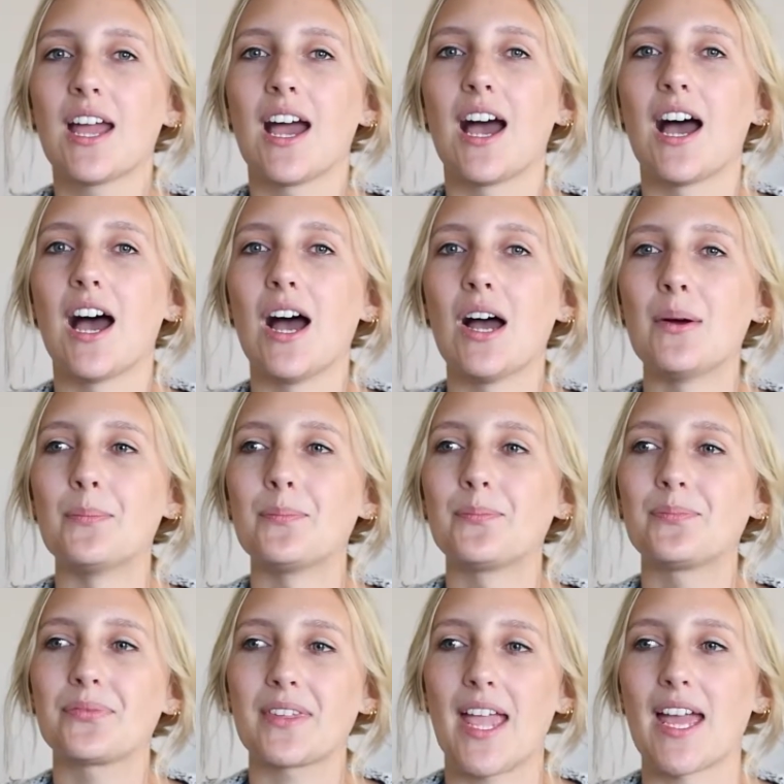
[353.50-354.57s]

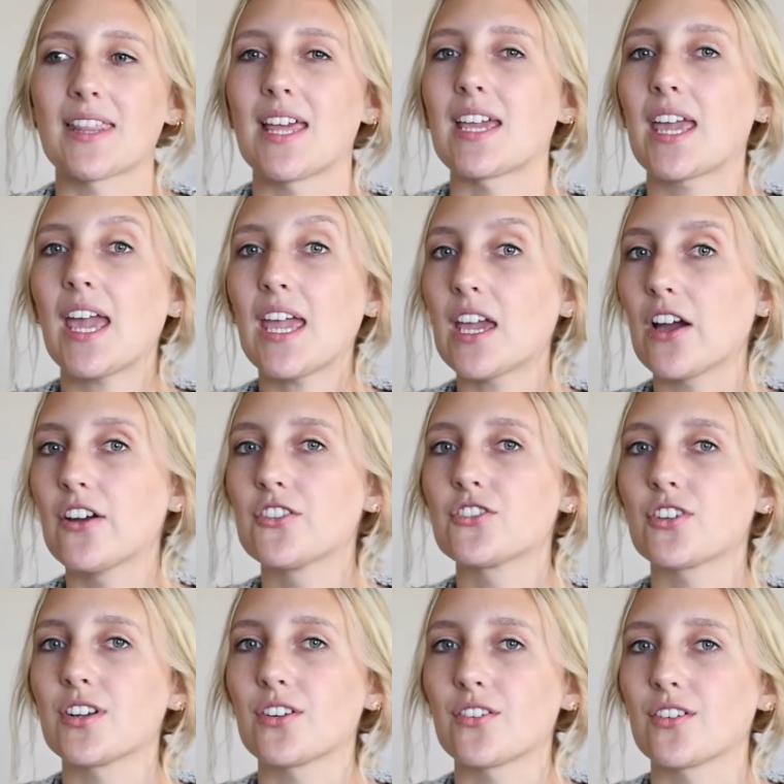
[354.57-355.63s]
at like
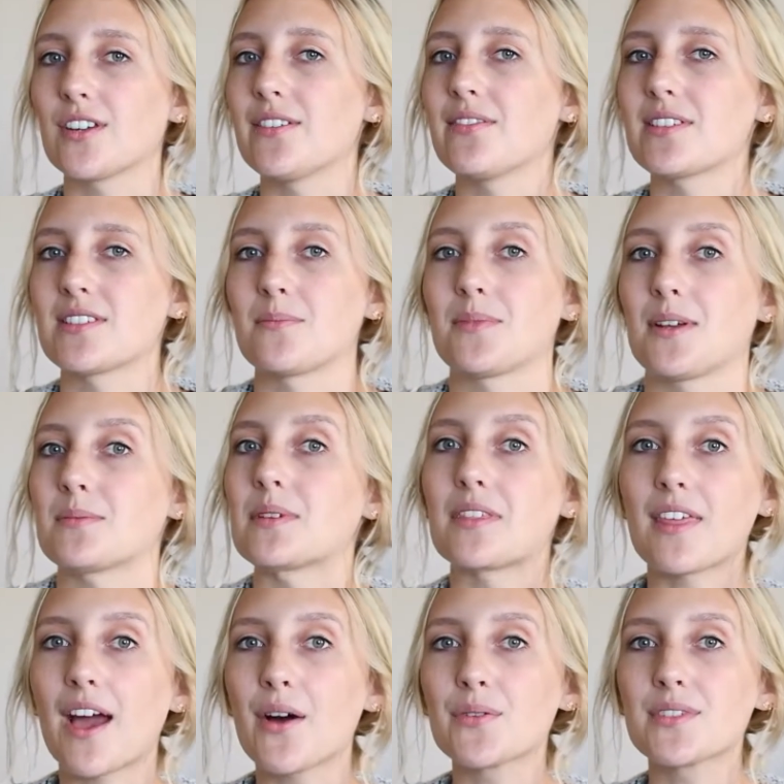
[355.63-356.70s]
800 or even sometimes
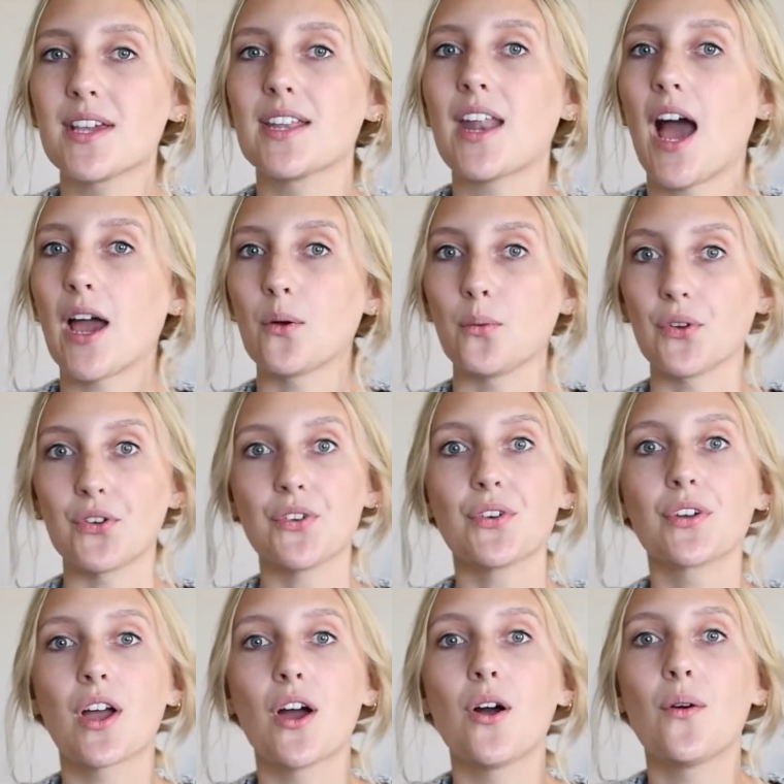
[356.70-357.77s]
1,000, I will
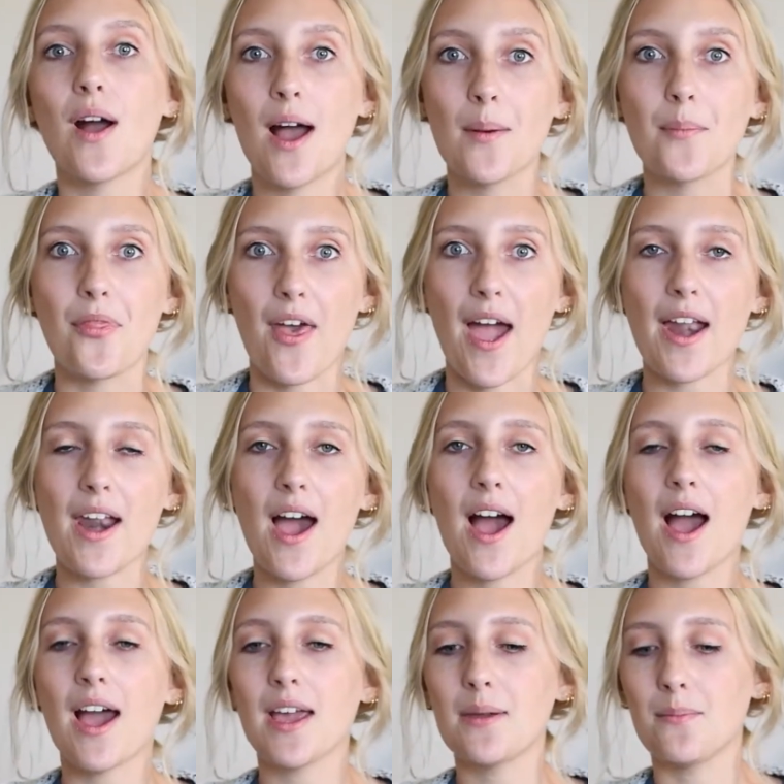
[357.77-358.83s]
go up that
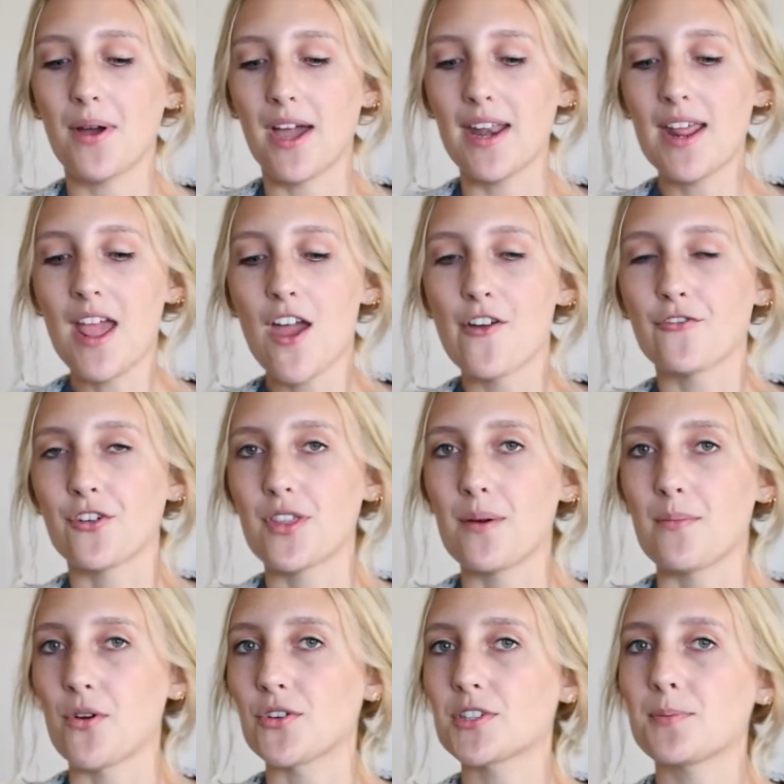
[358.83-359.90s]
high. But for the
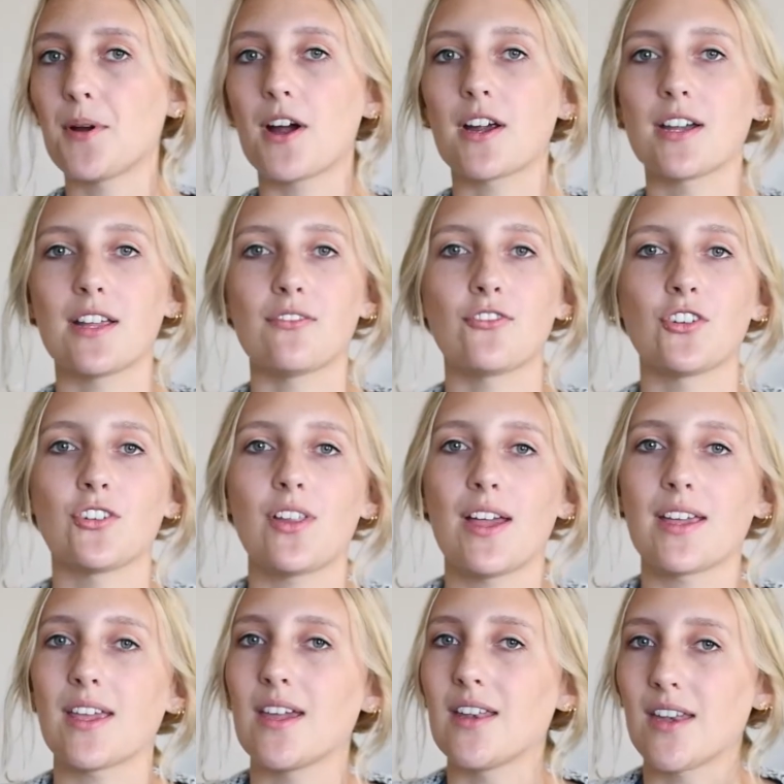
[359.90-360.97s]
most part, if you're
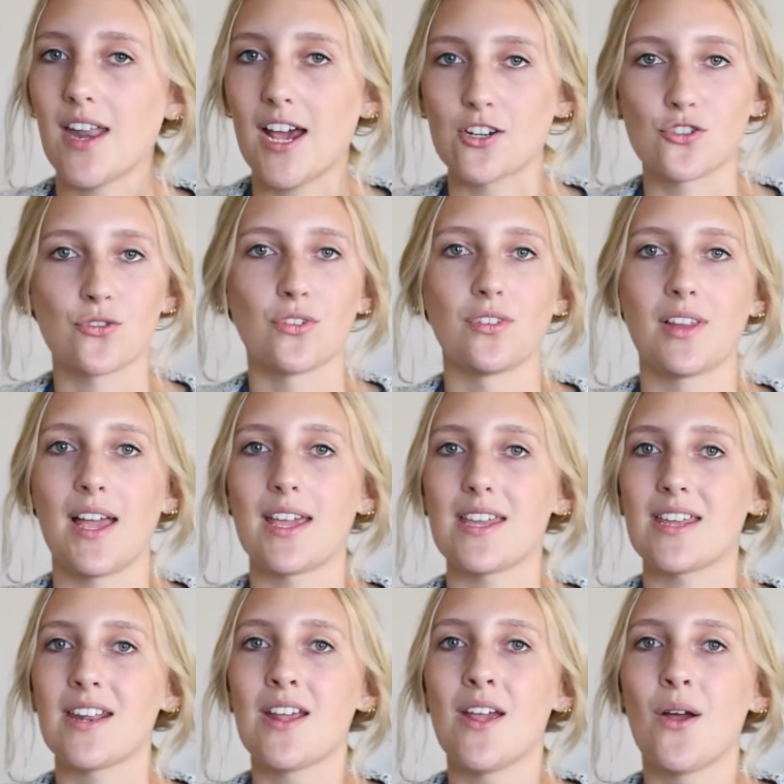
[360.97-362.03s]
like in natural
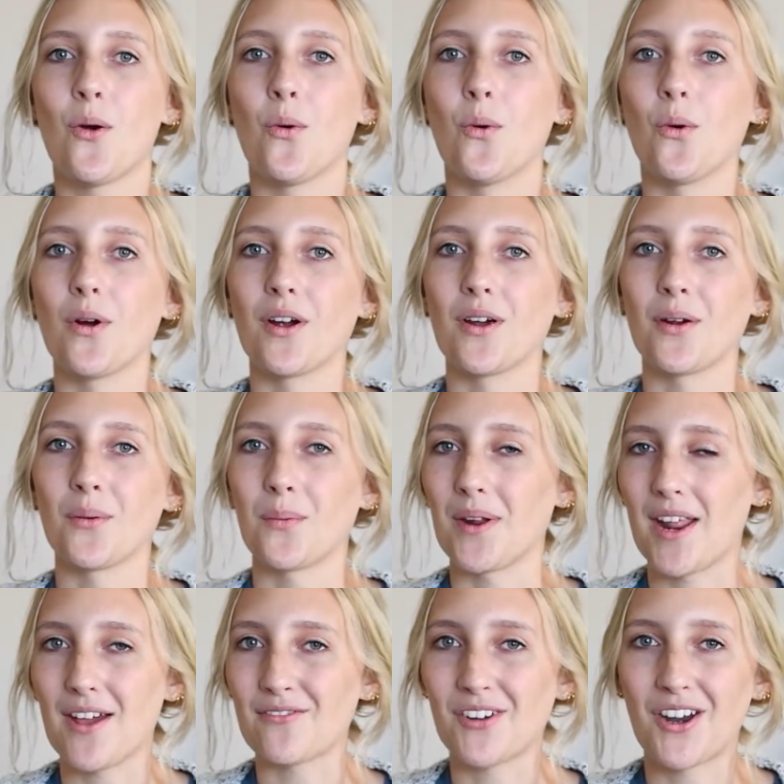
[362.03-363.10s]
light or
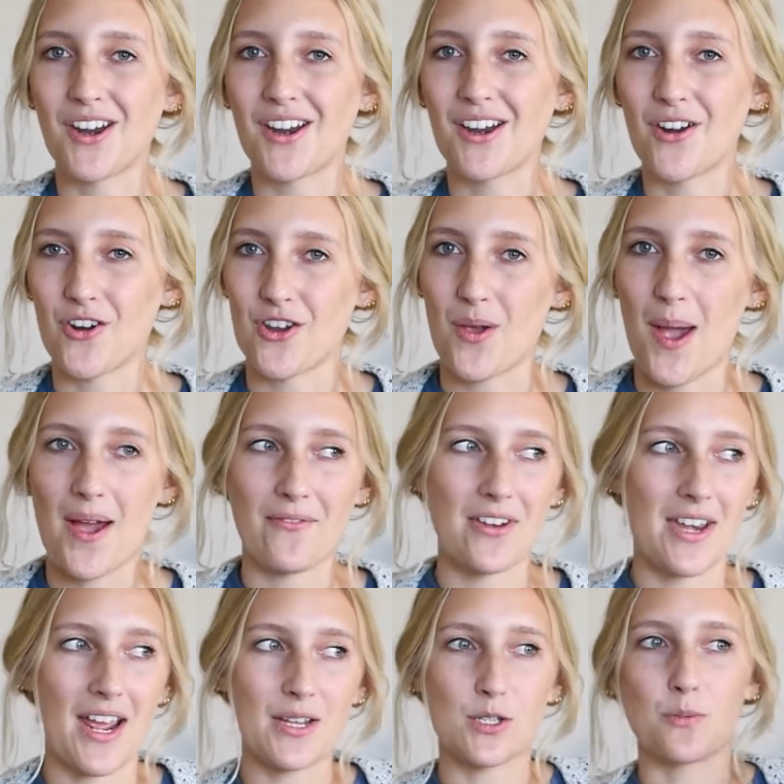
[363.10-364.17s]
whatever, or you have a
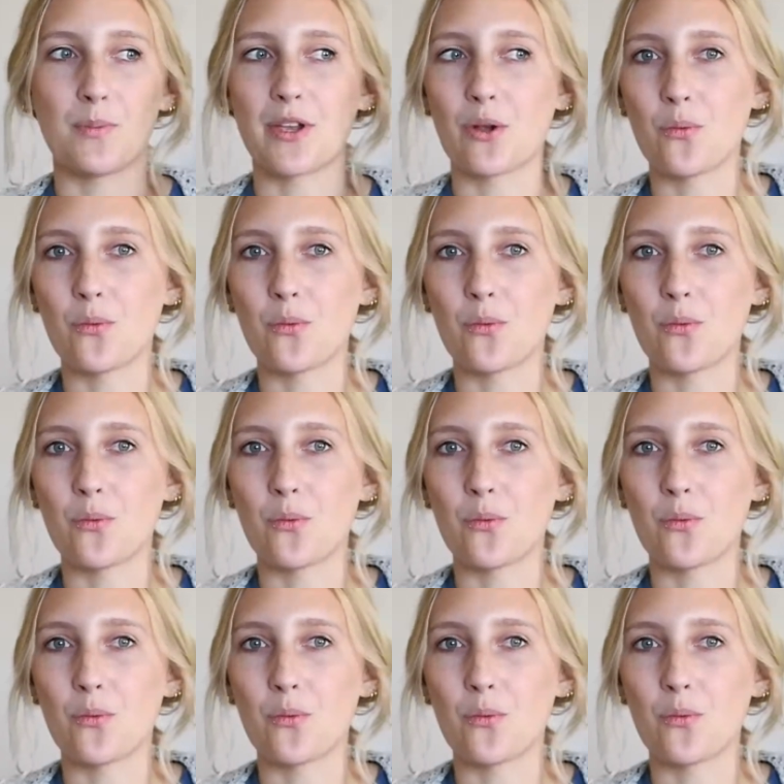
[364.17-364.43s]
nice big